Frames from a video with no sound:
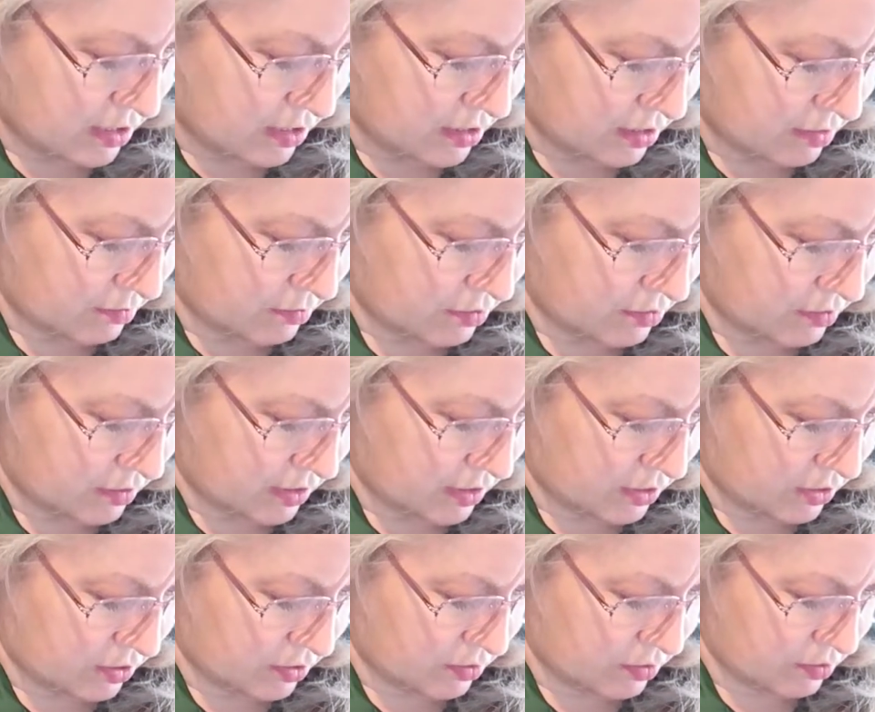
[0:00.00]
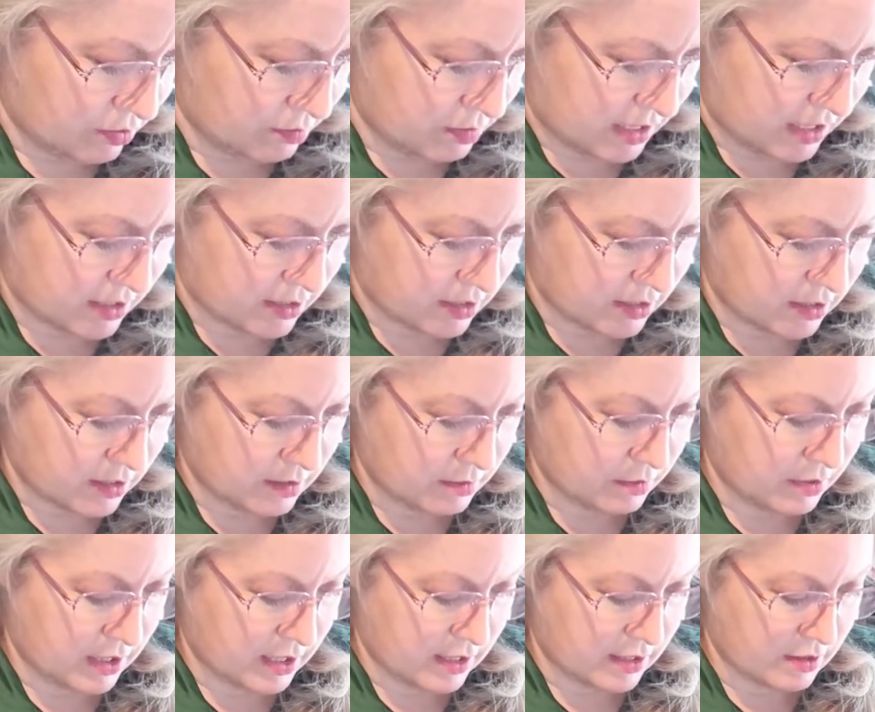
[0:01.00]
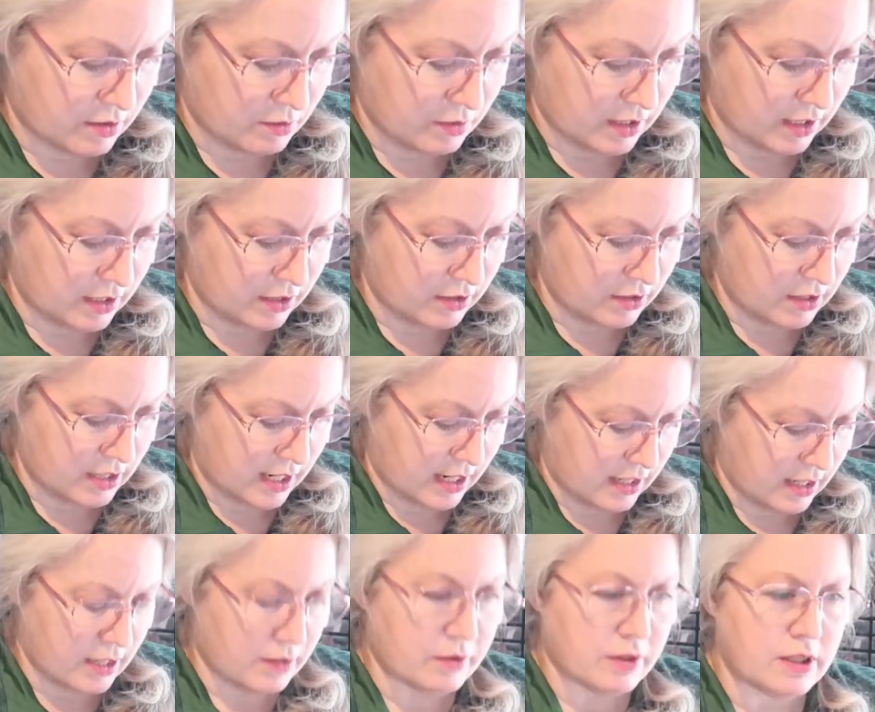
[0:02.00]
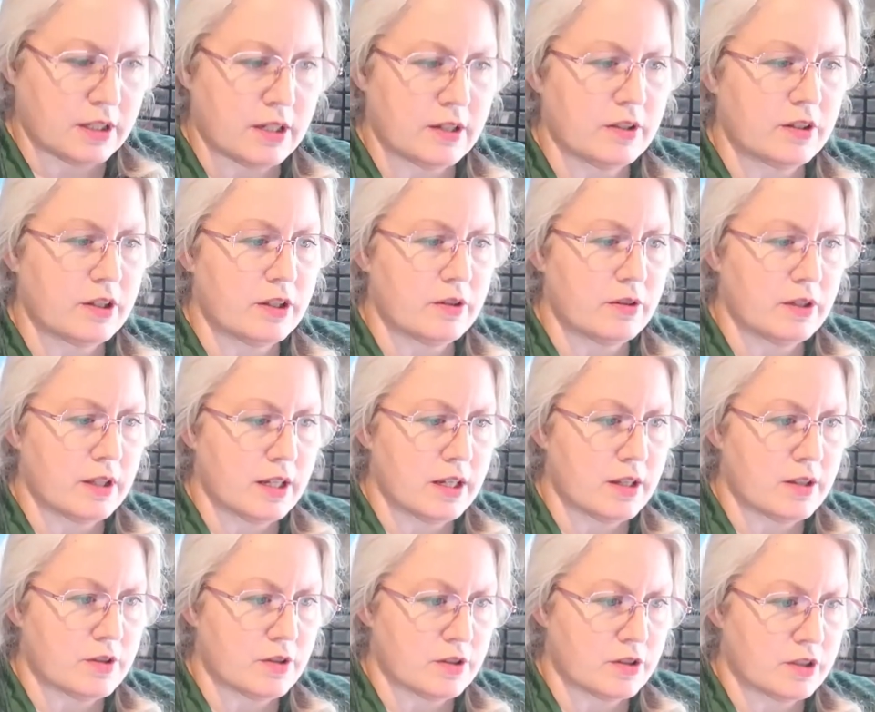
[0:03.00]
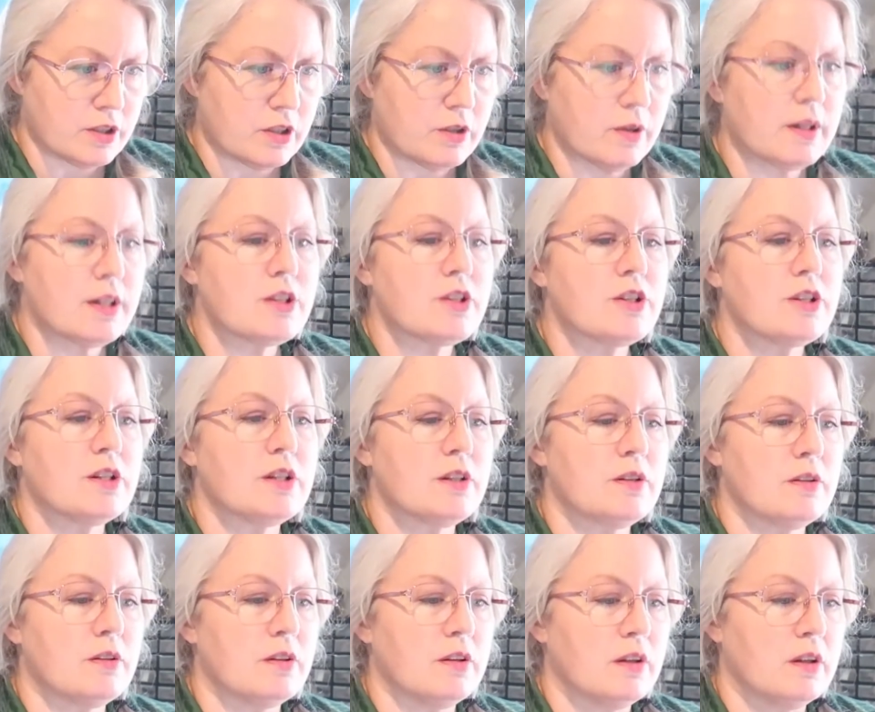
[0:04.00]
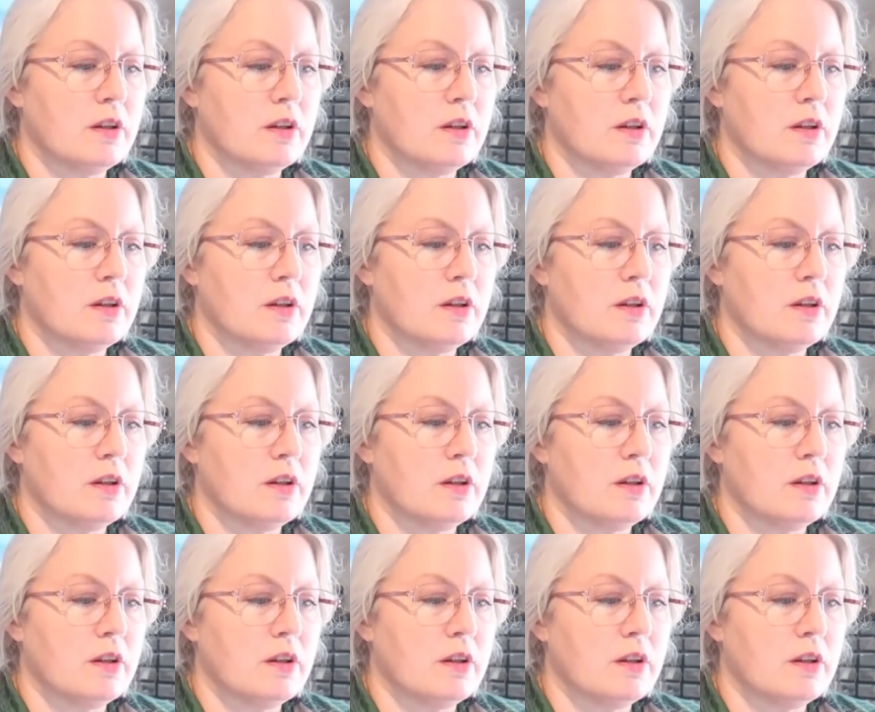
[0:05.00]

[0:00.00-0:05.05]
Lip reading: I'm going to baste this in place, and while I do that, I will tell you the answer to question,